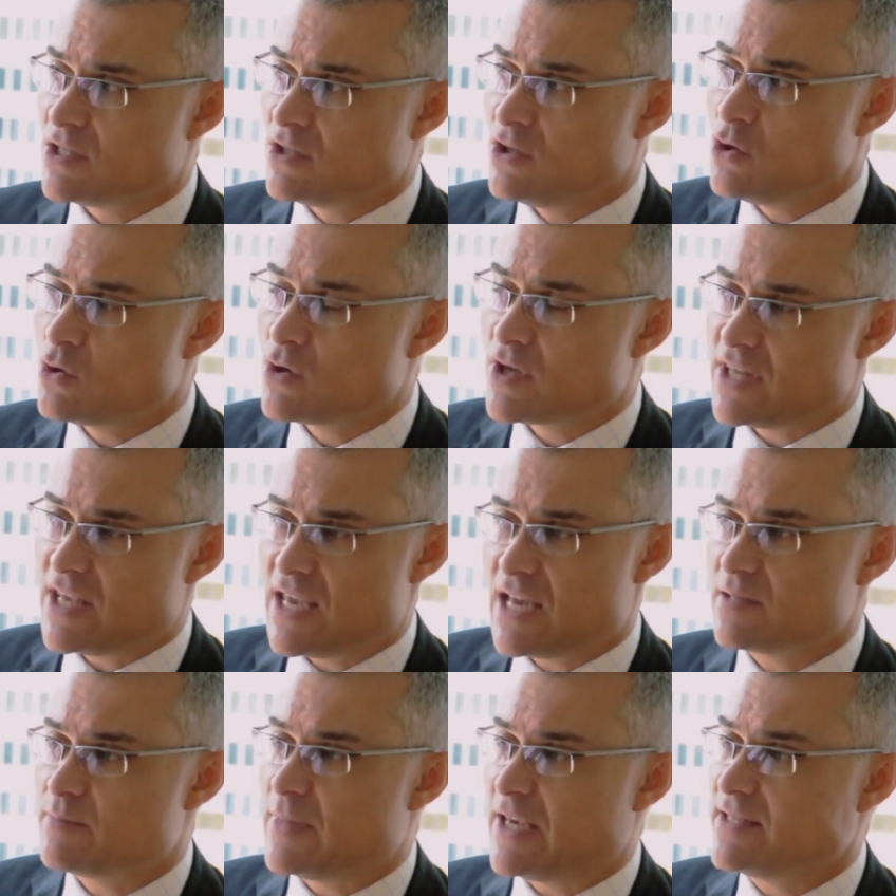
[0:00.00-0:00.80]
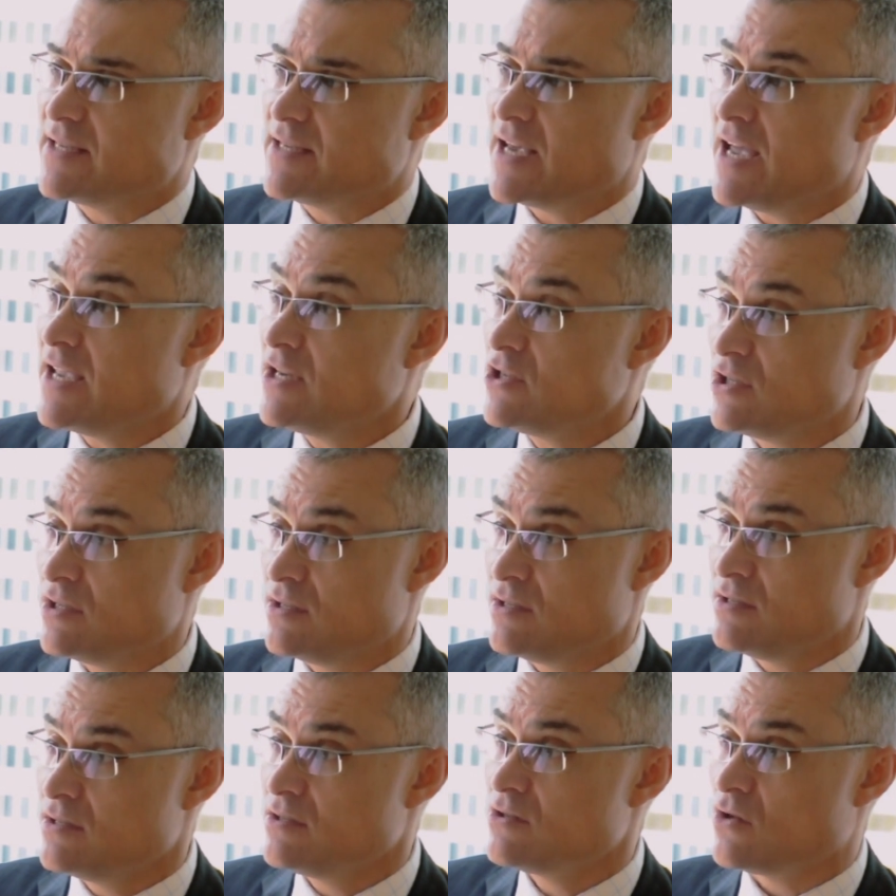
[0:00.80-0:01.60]
to look at the
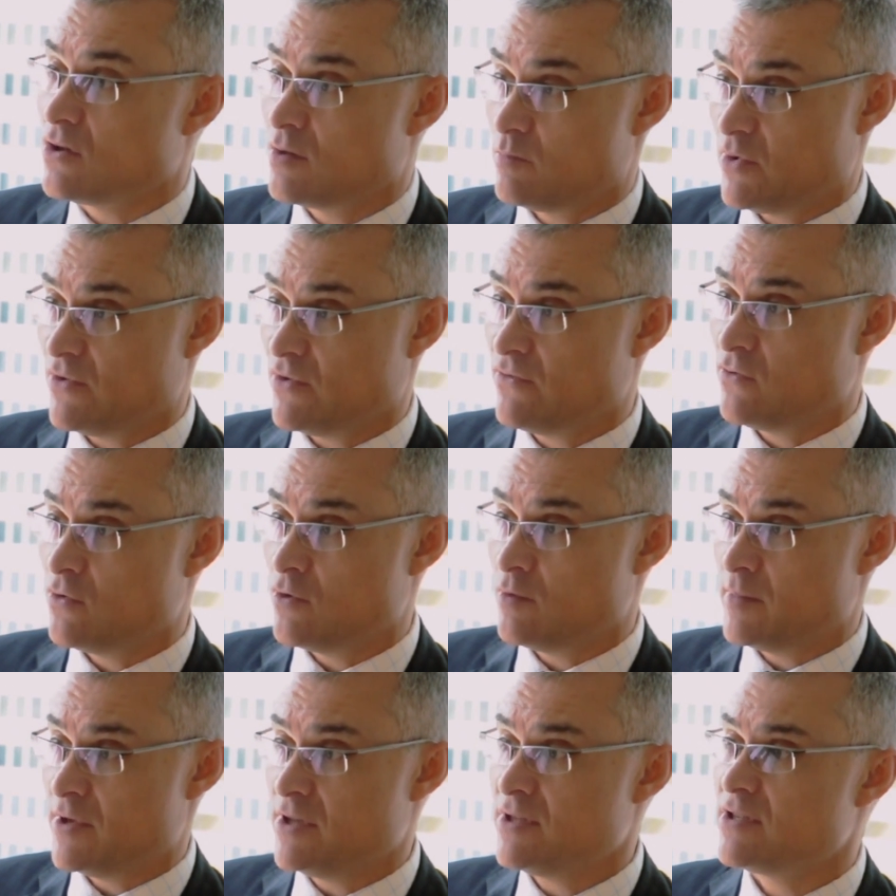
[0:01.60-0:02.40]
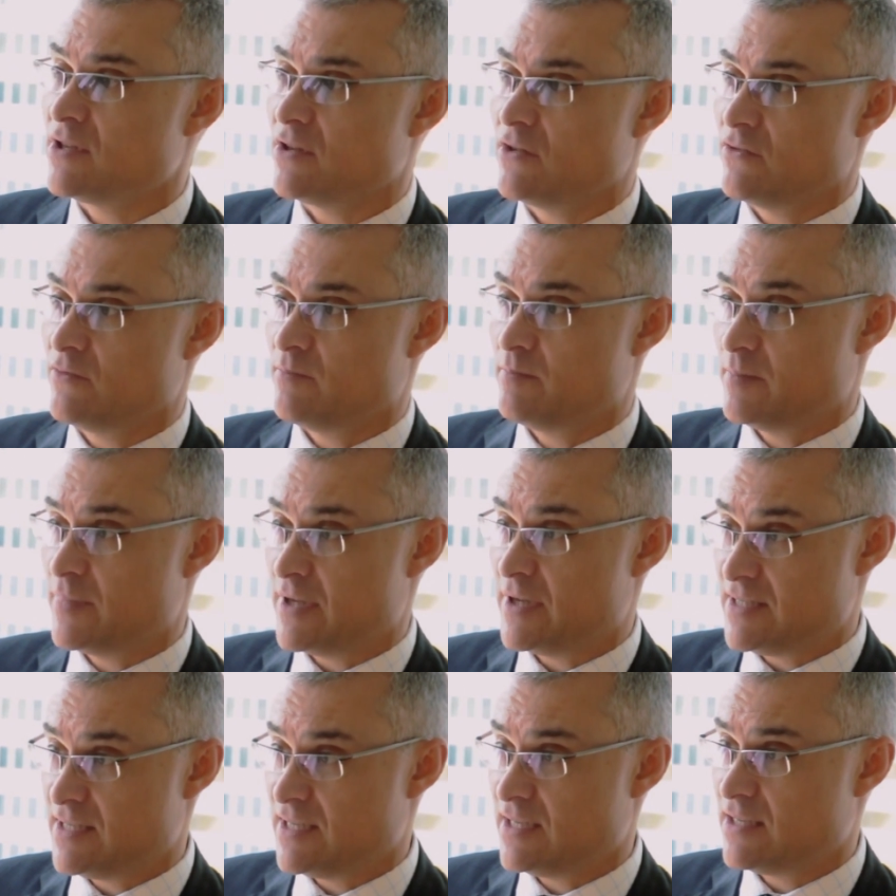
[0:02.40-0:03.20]
expectations on performance of
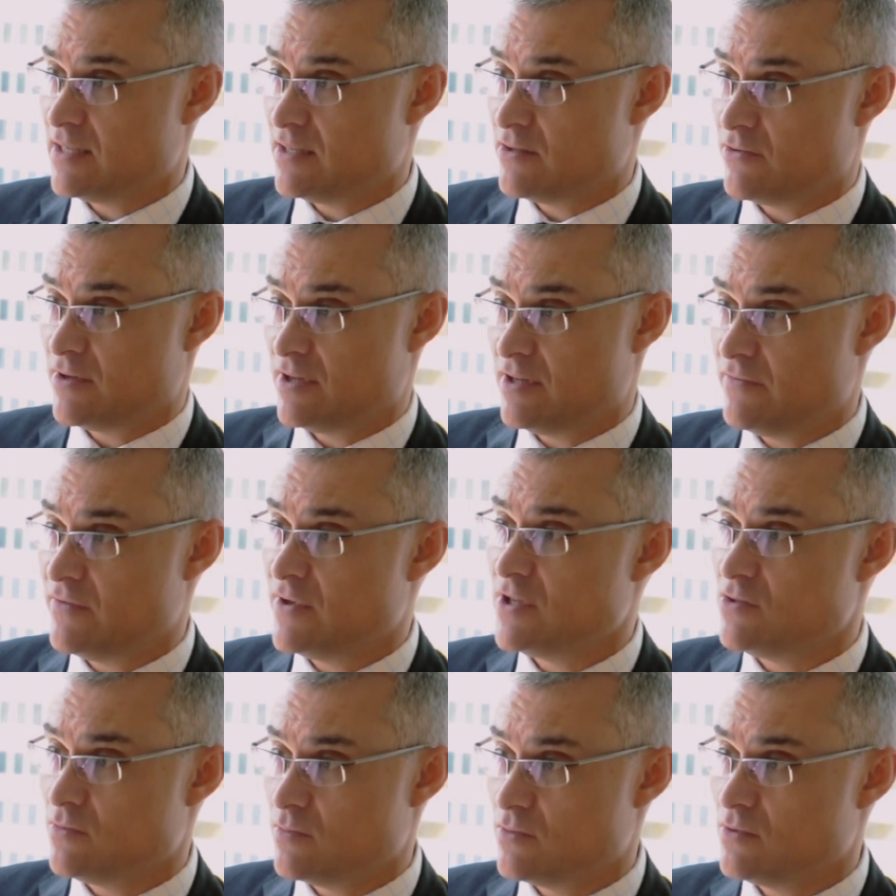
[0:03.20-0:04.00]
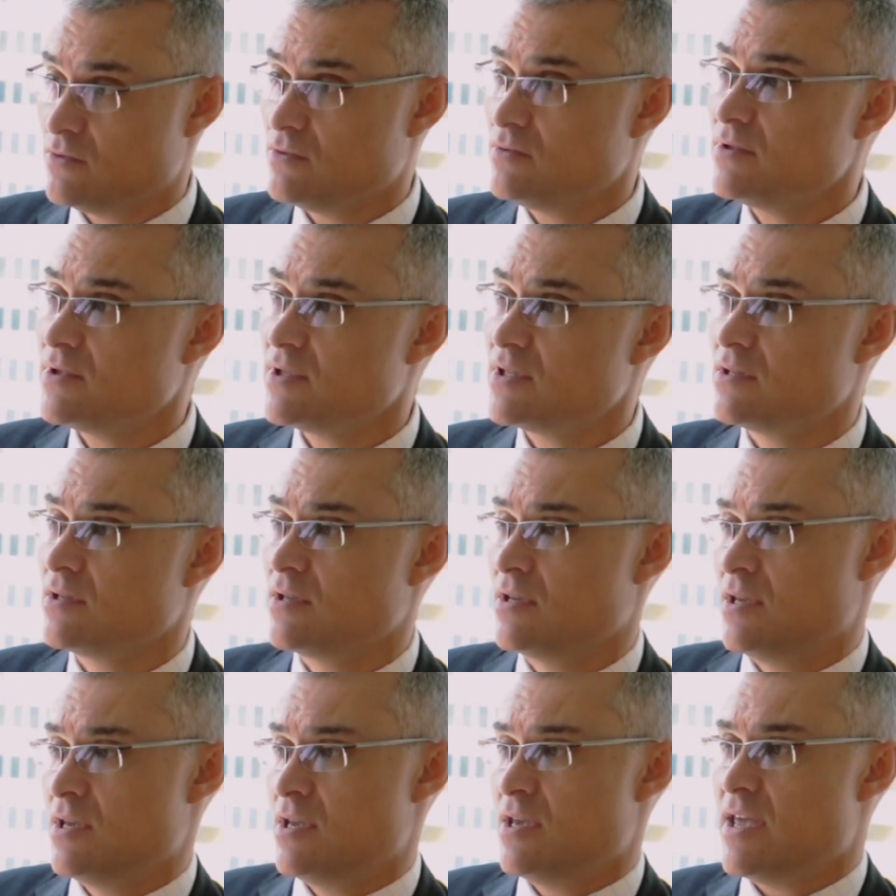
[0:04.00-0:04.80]
particular
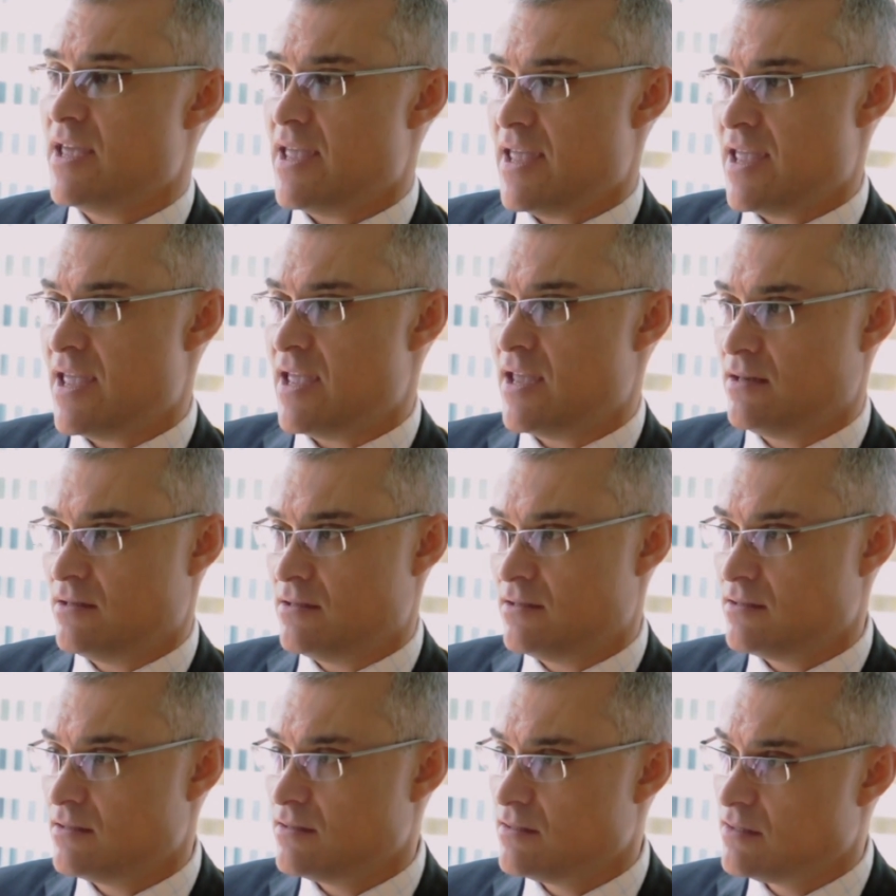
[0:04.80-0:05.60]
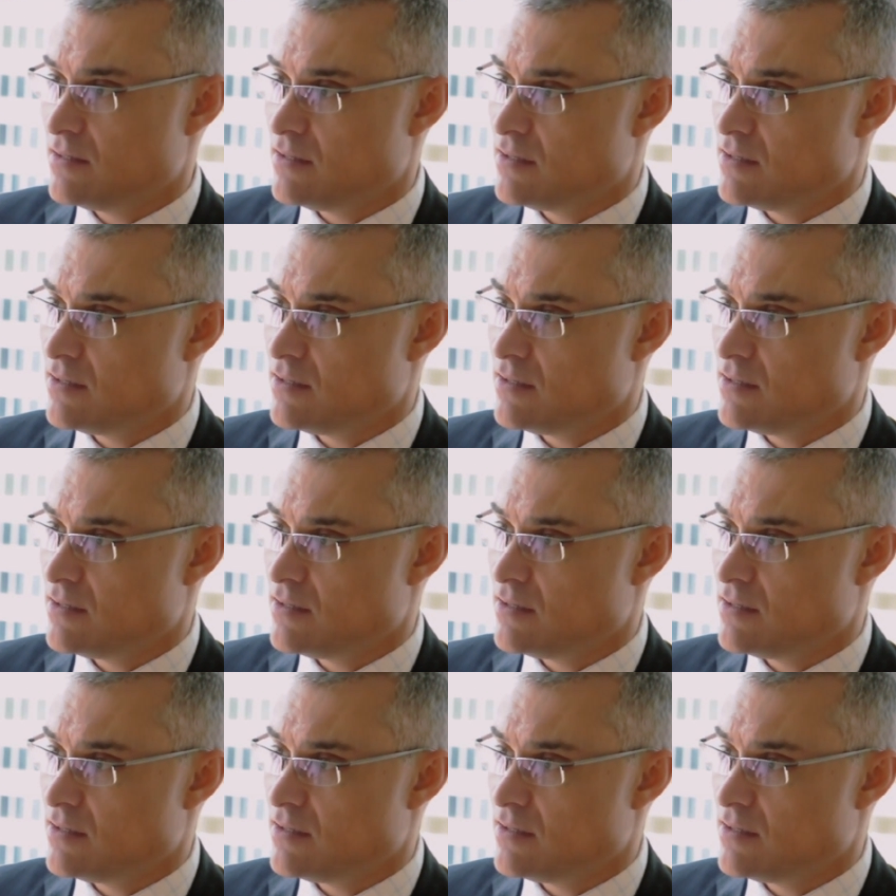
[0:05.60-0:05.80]
individuals, and